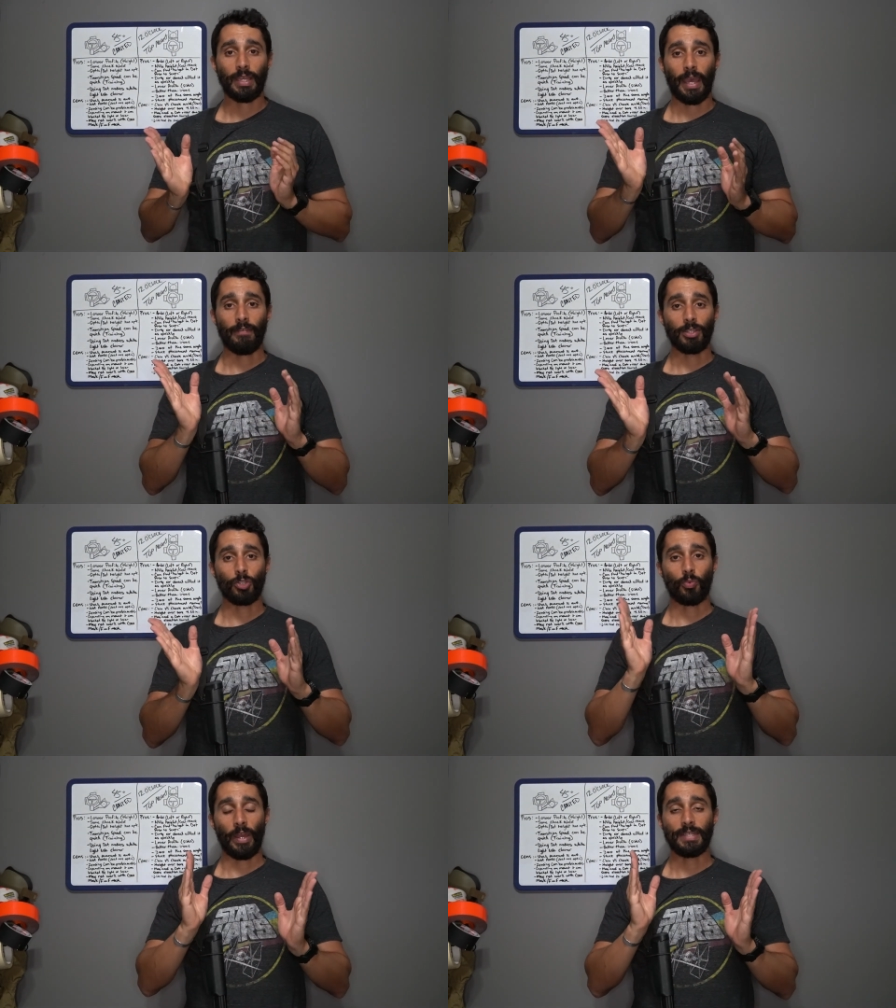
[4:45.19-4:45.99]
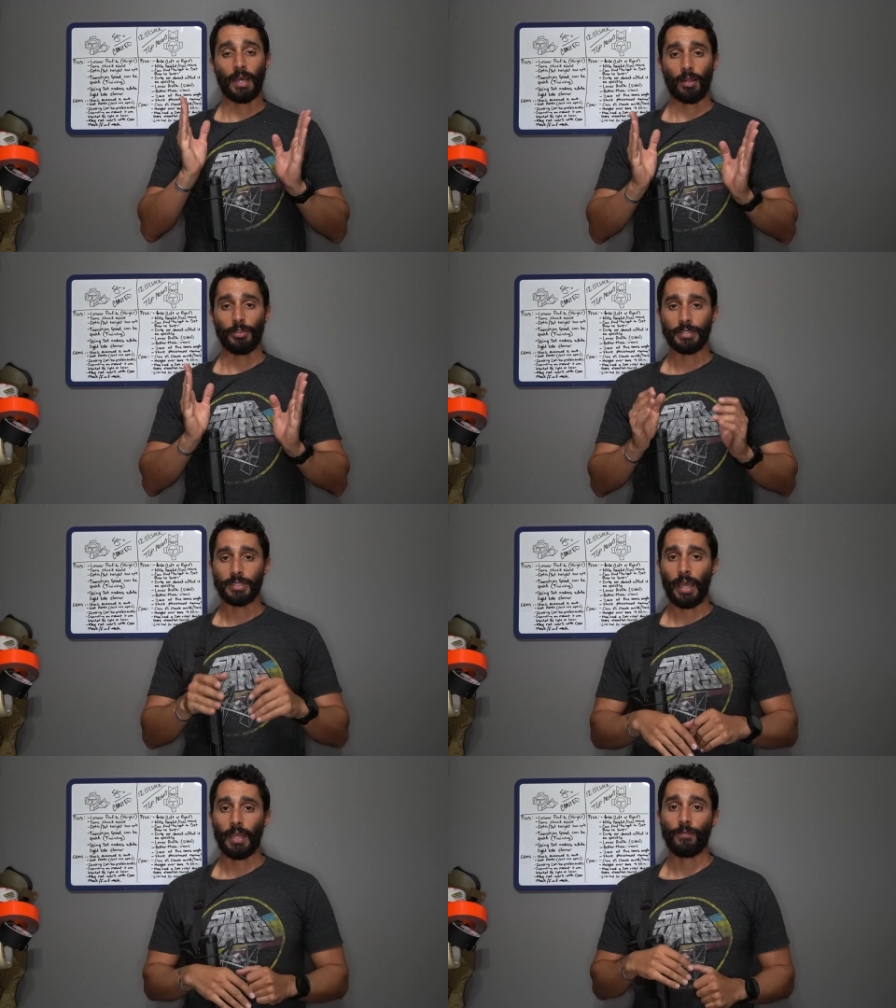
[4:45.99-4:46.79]
to having the red dot on the
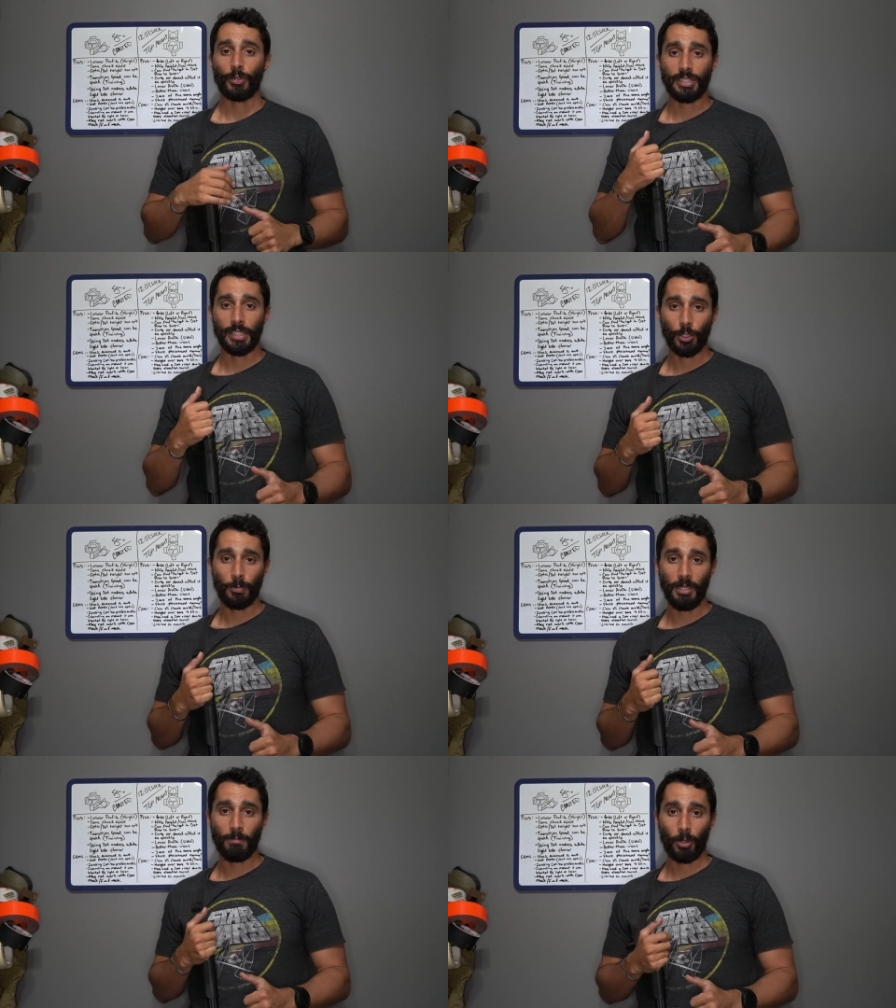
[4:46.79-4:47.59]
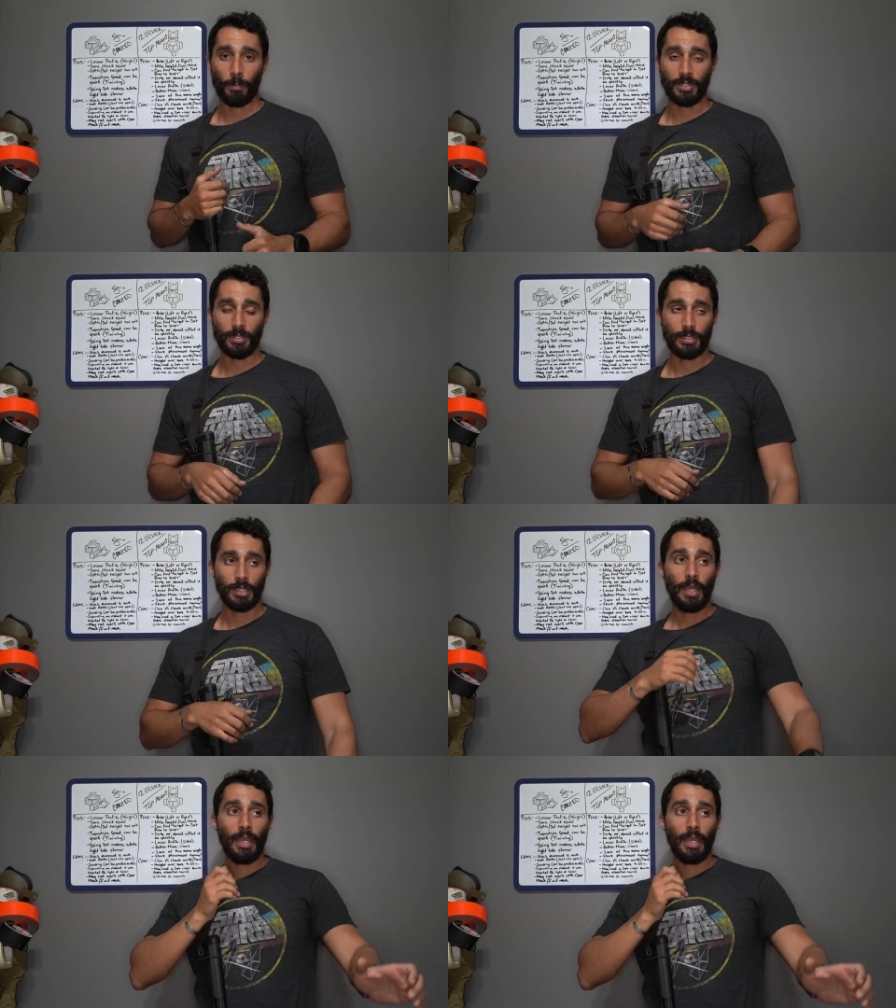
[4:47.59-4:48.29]
side for CQB purposes